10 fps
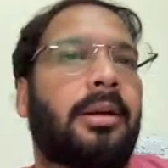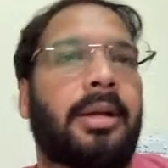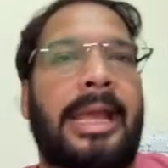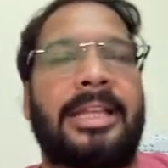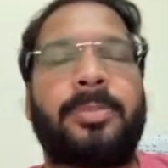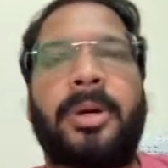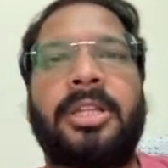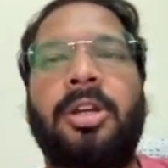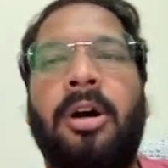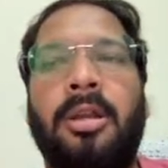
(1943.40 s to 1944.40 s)
as per
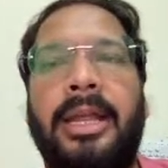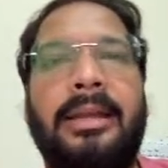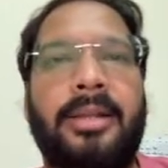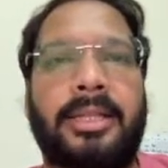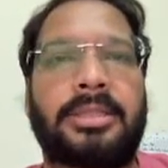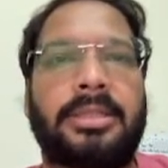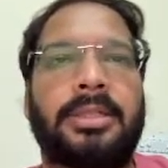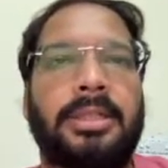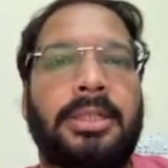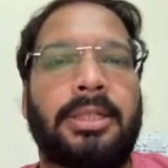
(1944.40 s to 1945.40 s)
your interest,
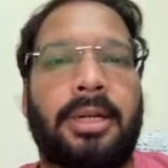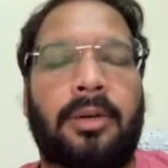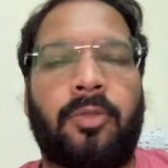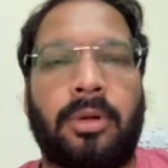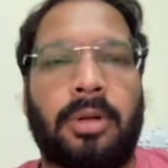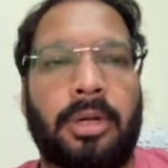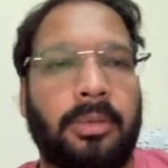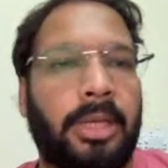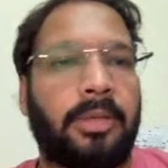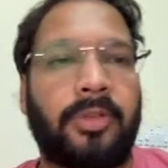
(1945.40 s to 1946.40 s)

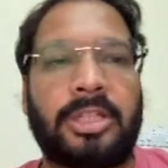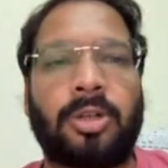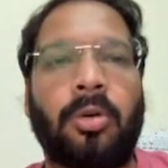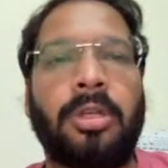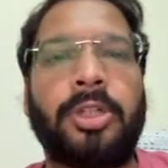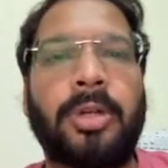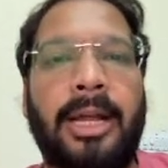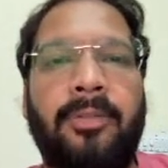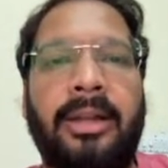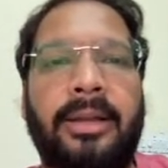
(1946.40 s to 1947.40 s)
in which role you
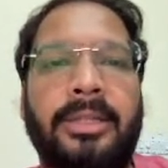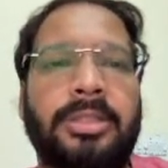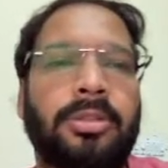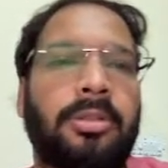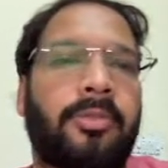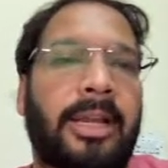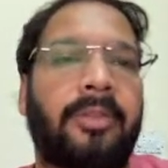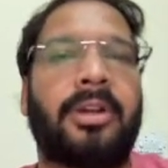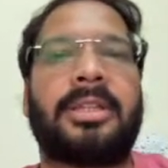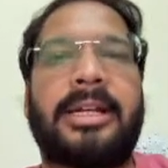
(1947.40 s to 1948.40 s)
have interest. So
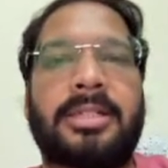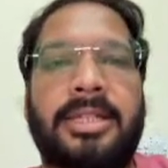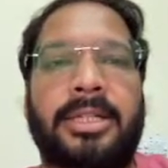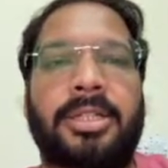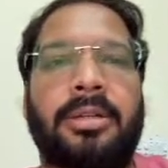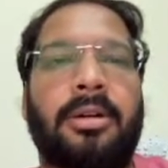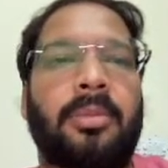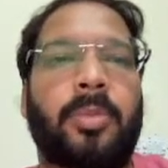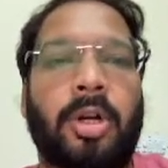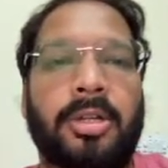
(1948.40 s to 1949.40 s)
whenever that session or
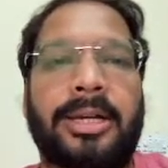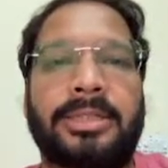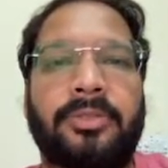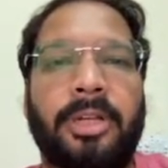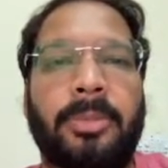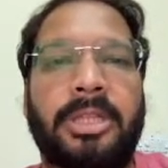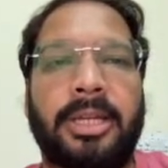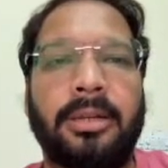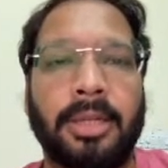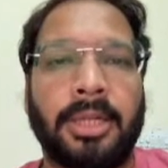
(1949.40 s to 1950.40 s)
podcast will be
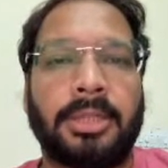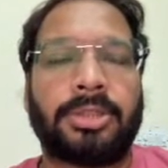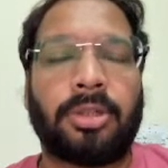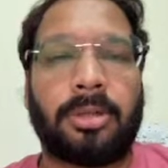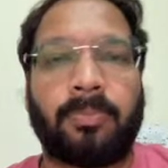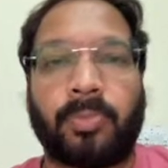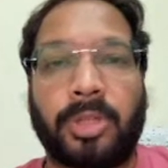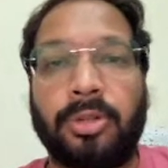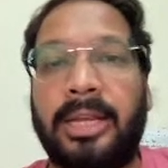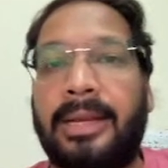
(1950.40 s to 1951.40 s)
there, so
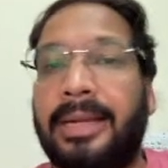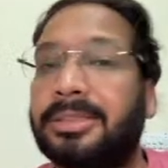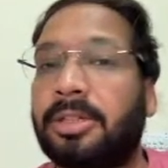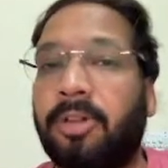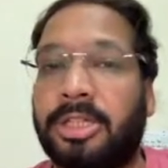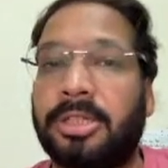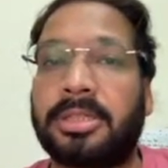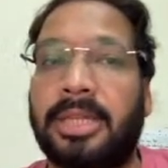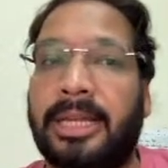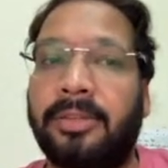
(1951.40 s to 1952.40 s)
you can ask
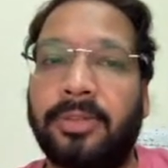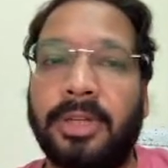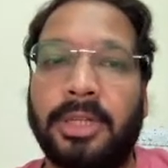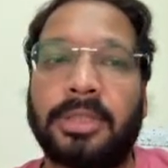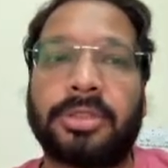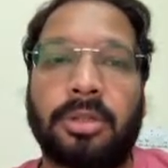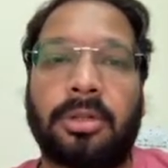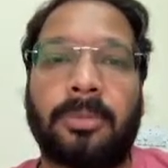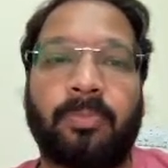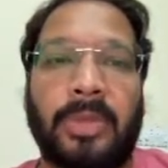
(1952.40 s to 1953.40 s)
questions live.
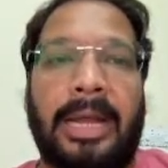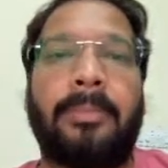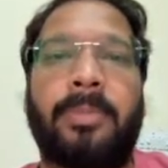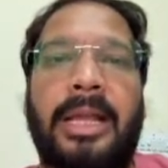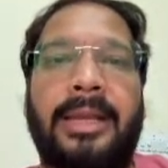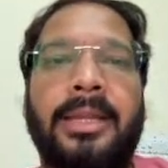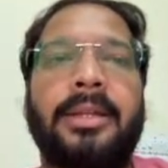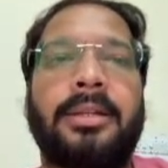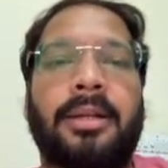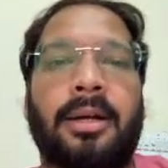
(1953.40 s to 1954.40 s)
So I'm
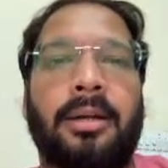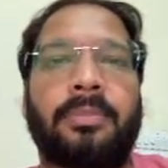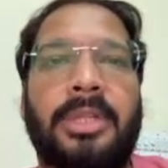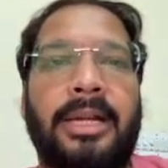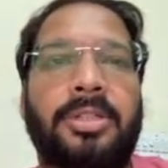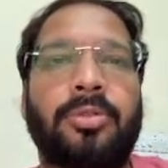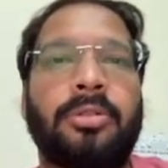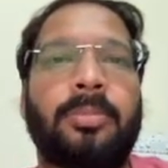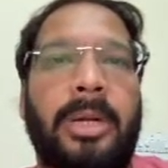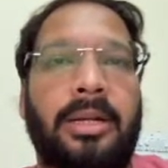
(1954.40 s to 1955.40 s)
planning that
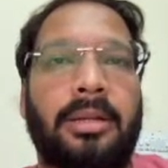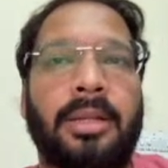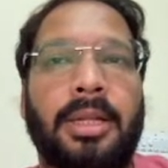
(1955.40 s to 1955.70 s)
soon, but